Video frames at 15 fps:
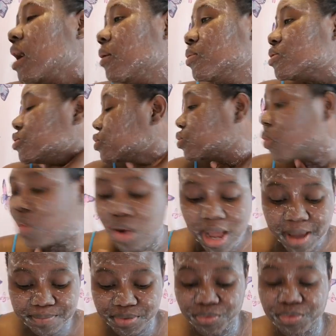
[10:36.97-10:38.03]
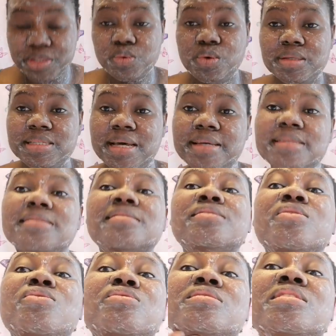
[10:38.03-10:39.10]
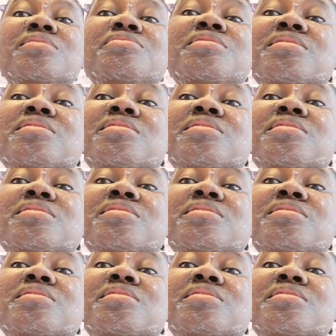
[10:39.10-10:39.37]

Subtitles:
I was so happy with what I saw, the